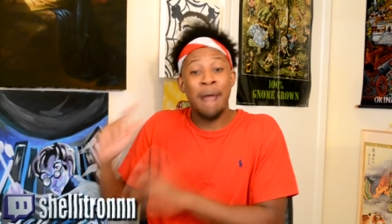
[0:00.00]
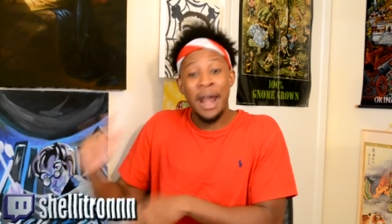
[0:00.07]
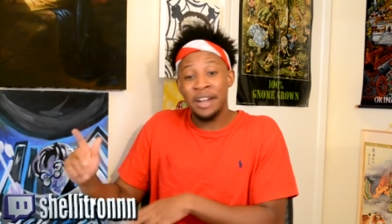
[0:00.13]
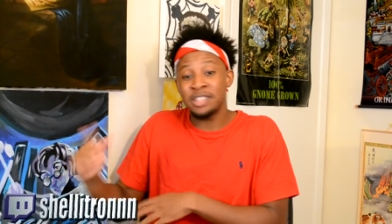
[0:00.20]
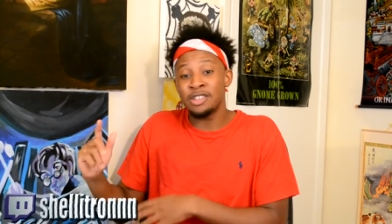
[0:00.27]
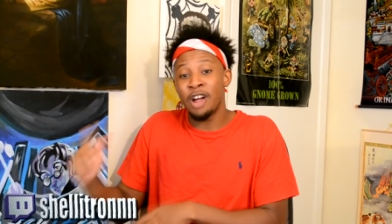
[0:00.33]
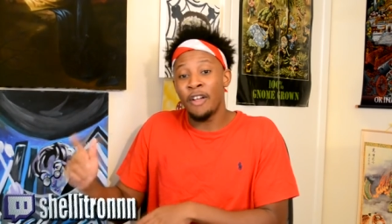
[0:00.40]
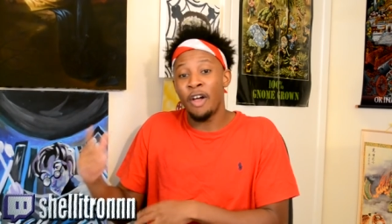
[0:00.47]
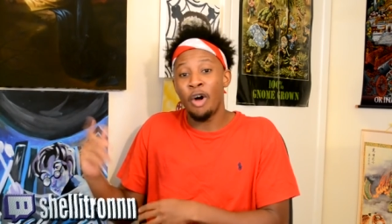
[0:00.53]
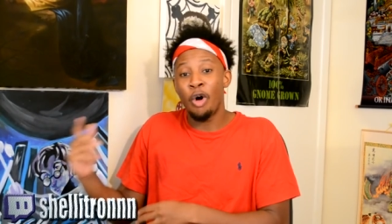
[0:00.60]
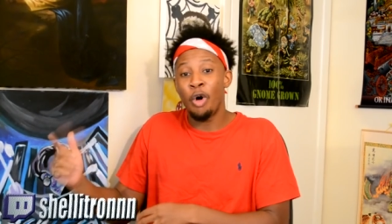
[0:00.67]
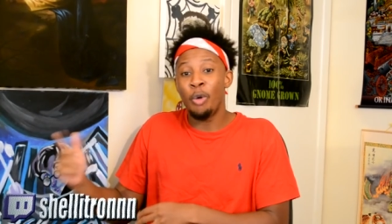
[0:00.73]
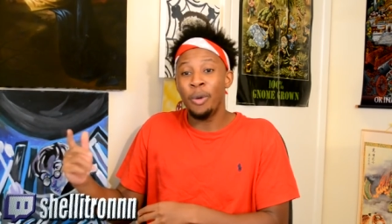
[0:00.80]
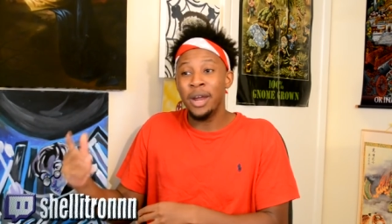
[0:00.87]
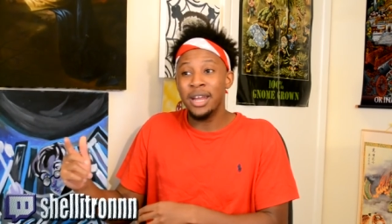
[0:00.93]
practice at all that
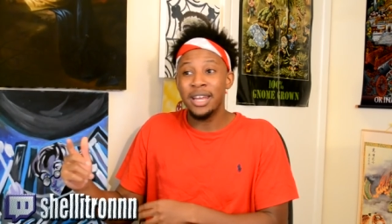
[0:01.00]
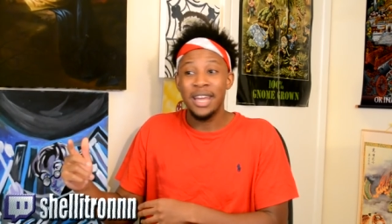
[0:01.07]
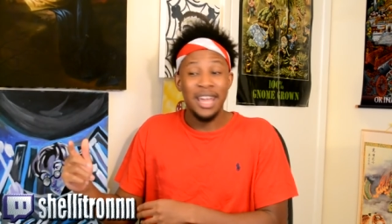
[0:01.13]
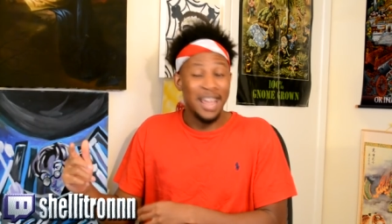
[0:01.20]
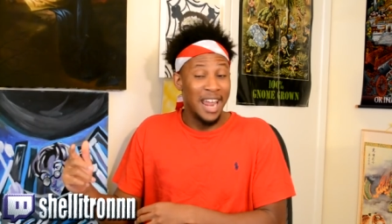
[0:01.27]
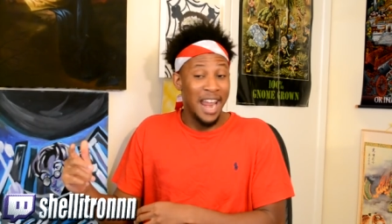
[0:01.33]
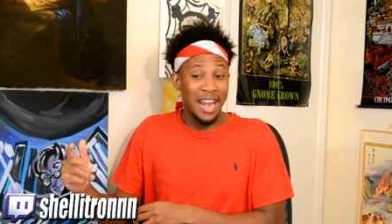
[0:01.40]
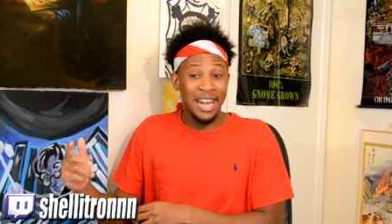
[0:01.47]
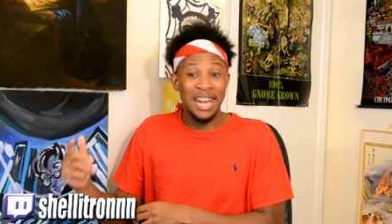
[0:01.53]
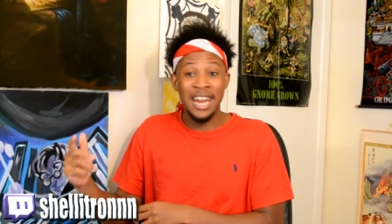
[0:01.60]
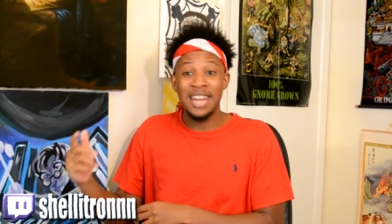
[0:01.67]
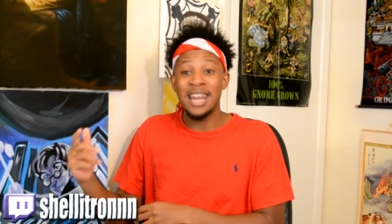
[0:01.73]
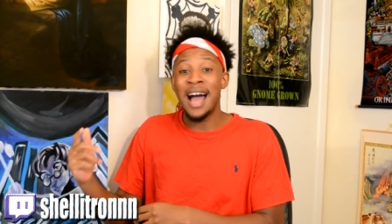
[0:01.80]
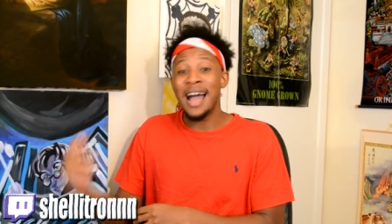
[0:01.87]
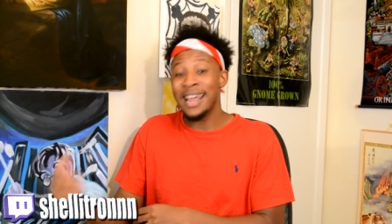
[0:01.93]
whole week, and he
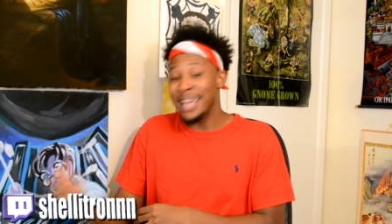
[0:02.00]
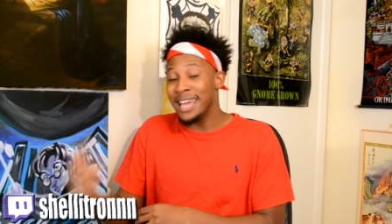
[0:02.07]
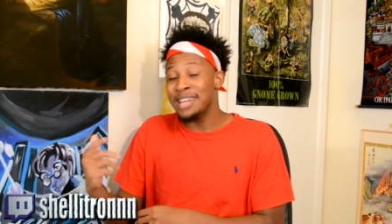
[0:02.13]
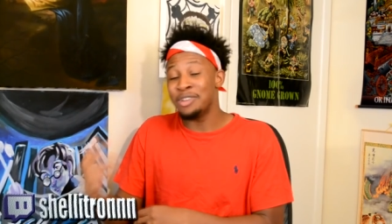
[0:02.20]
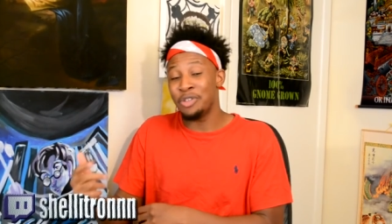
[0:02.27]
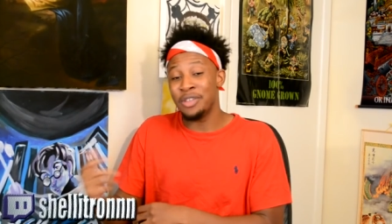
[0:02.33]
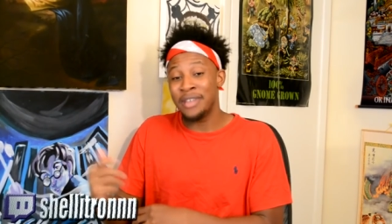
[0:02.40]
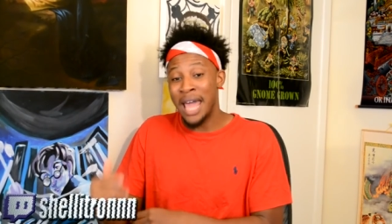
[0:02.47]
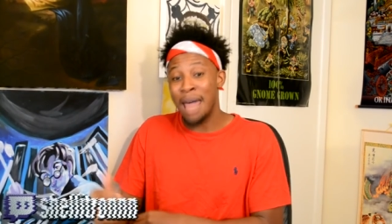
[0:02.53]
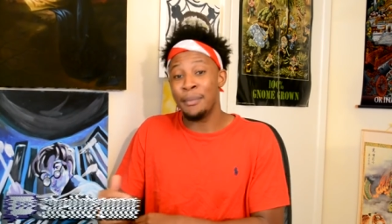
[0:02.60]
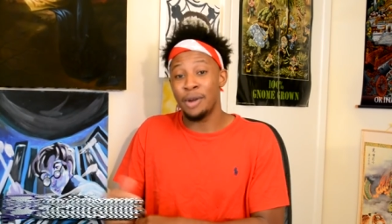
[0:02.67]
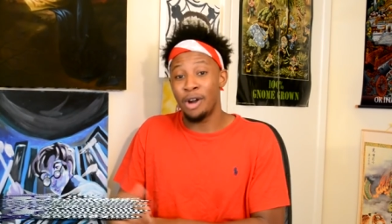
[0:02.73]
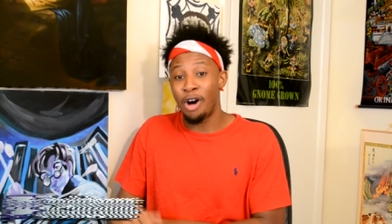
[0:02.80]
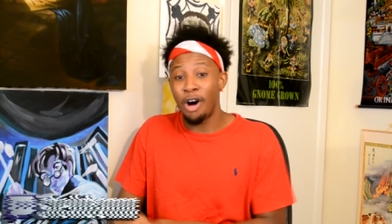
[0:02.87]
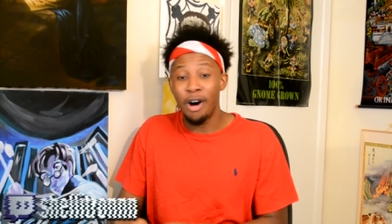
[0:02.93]
did not get into the game
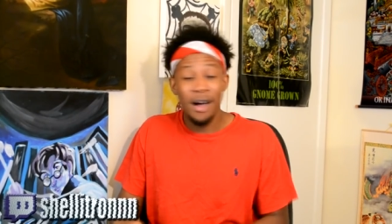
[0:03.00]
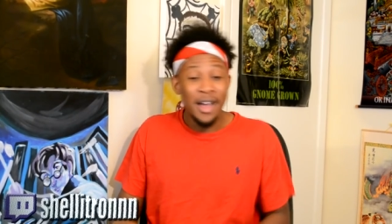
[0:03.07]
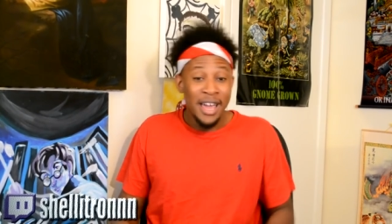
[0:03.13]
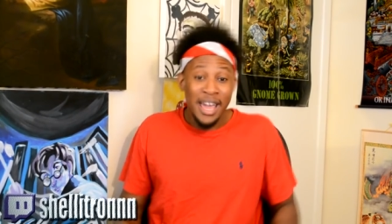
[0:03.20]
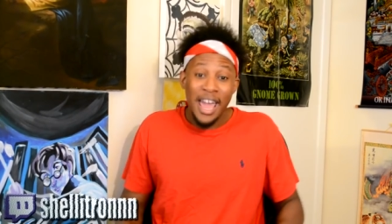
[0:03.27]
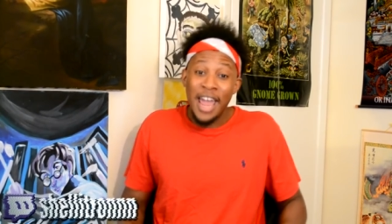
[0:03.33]
at all.